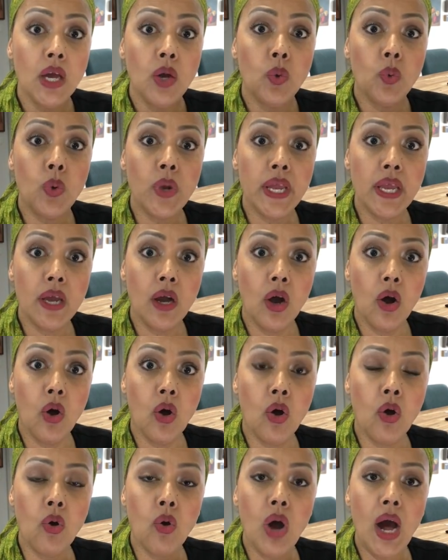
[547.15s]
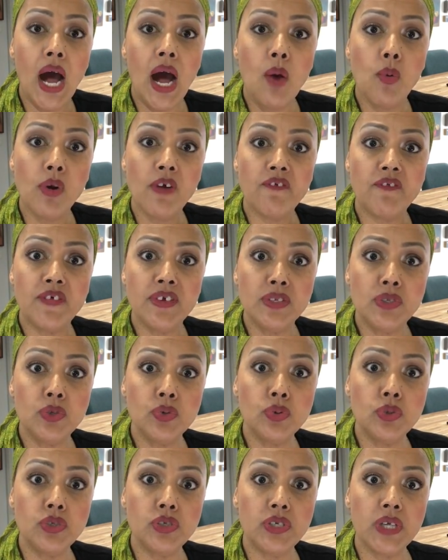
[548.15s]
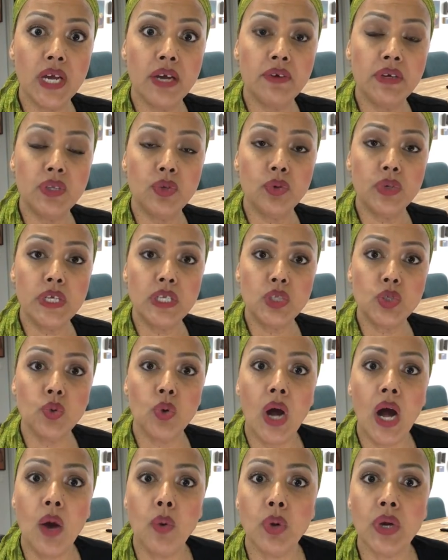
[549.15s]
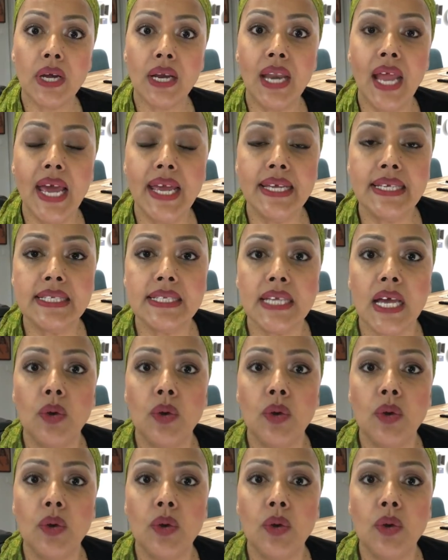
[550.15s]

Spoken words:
We owe our fiduciary duty to our clients,